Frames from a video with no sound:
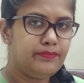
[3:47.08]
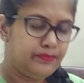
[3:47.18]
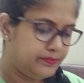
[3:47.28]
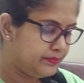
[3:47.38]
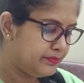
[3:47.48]

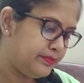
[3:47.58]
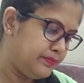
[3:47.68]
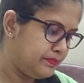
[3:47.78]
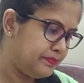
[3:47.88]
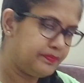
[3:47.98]

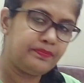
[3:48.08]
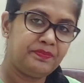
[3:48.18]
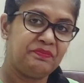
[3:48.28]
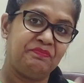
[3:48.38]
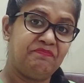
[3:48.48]

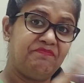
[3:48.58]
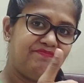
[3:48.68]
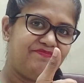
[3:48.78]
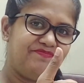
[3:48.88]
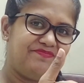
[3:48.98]

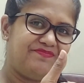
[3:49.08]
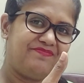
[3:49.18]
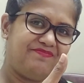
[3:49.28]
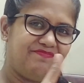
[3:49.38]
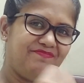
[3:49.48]

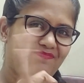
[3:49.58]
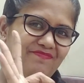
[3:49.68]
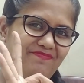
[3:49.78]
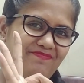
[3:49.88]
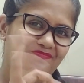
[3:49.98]

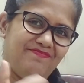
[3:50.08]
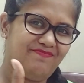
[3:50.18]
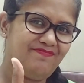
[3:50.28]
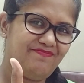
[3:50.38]
No one is speaking in this clip.